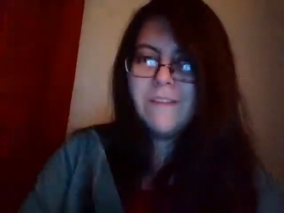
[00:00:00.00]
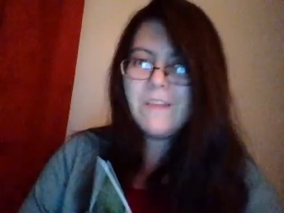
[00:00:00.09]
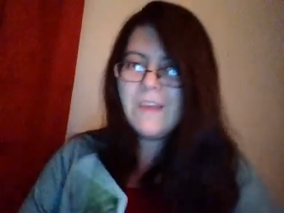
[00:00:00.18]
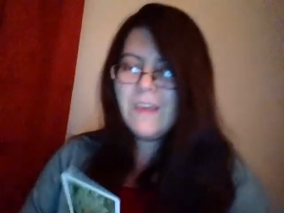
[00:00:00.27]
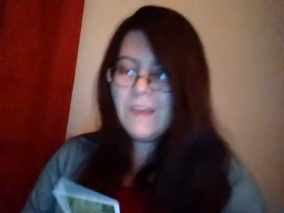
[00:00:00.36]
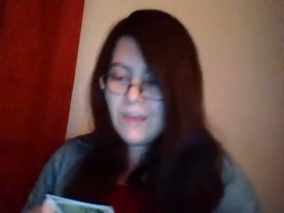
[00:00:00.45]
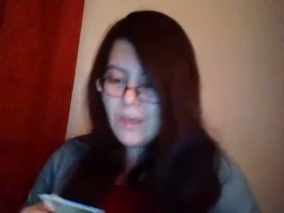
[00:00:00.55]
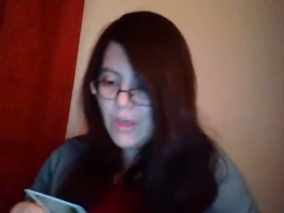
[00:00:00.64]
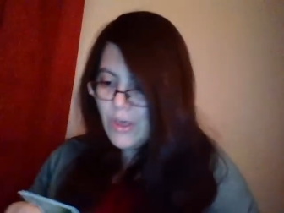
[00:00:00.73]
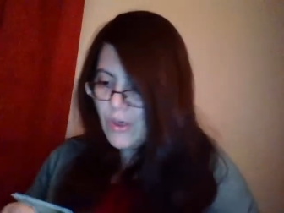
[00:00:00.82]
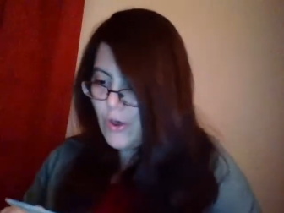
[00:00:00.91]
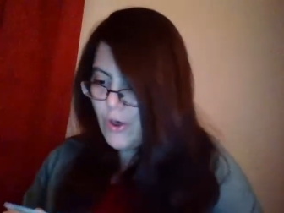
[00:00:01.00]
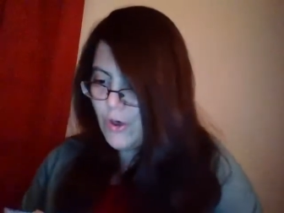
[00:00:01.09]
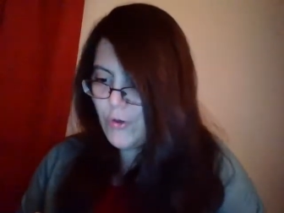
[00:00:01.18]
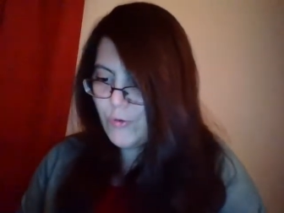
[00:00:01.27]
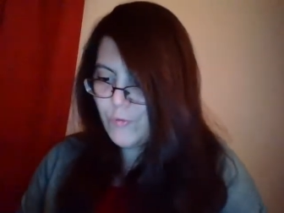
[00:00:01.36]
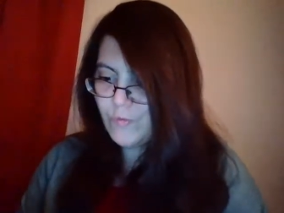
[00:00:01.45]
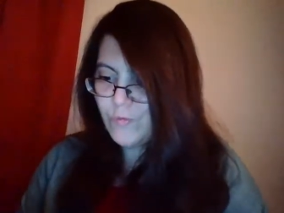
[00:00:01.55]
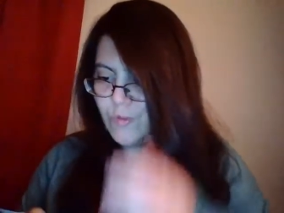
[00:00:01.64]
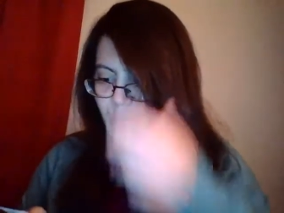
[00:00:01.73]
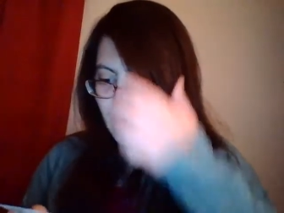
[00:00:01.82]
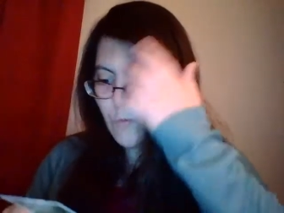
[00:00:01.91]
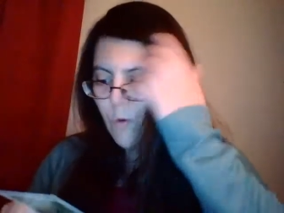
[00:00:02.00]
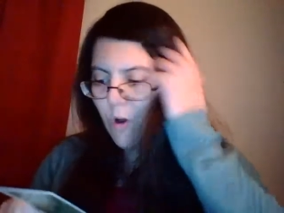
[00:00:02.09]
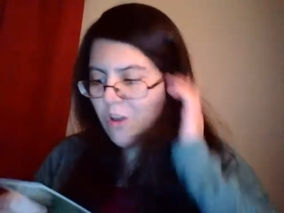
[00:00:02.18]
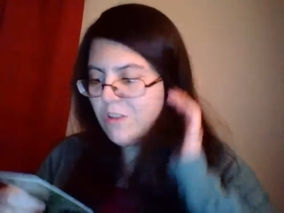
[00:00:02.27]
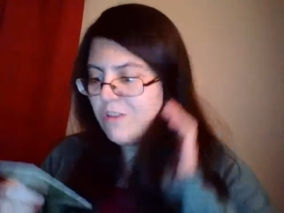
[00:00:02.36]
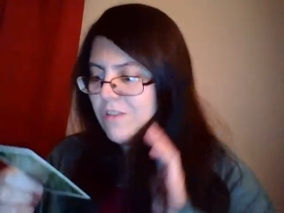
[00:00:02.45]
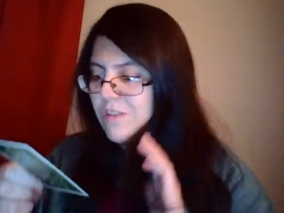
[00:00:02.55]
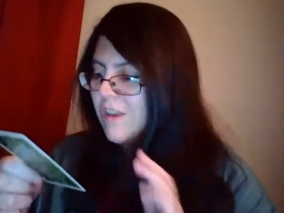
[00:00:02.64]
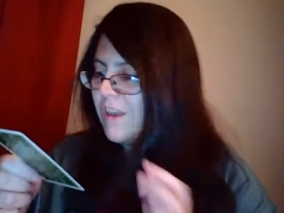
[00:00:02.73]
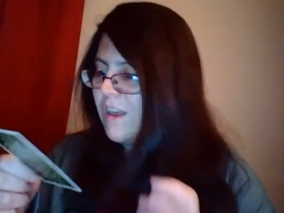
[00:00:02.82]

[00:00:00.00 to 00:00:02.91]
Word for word: is the King of Wands.